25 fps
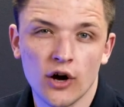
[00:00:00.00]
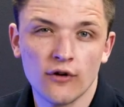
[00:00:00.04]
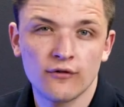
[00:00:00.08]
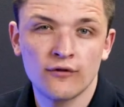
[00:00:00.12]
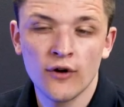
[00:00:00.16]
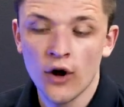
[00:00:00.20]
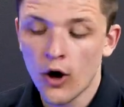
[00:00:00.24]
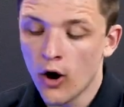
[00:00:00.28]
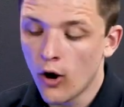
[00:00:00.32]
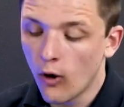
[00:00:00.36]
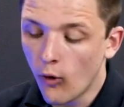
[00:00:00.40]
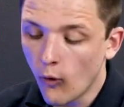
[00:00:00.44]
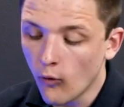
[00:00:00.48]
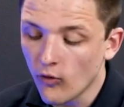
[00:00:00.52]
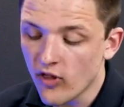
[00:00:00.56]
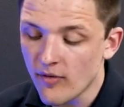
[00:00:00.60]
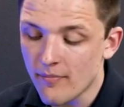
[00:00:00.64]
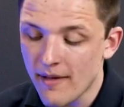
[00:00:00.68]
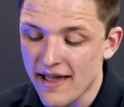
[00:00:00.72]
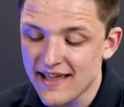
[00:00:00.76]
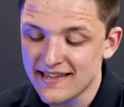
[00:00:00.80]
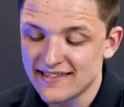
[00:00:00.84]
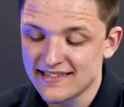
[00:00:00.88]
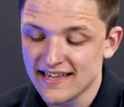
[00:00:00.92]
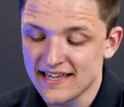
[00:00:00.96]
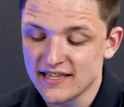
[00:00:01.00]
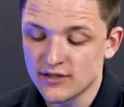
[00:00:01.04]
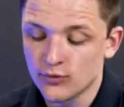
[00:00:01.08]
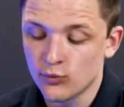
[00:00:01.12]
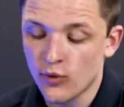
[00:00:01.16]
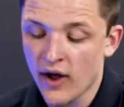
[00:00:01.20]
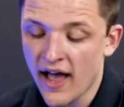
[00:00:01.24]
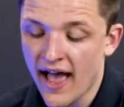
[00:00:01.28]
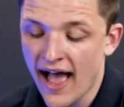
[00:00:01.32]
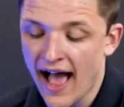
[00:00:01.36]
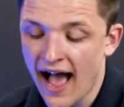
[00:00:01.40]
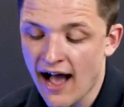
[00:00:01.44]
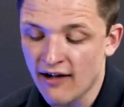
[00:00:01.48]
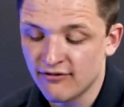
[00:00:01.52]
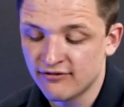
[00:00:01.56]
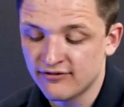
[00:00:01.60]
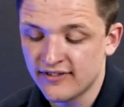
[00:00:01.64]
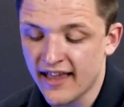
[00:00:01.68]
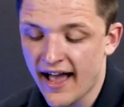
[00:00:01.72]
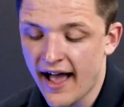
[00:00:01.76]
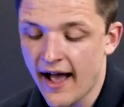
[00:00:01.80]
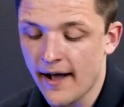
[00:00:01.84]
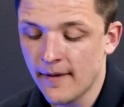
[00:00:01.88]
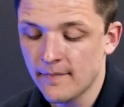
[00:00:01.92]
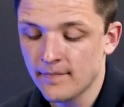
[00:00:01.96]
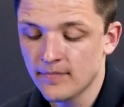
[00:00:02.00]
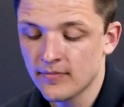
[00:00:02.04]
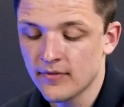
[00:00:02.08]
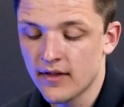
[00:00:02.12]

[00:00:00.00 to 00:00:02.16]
off all the bases we're after.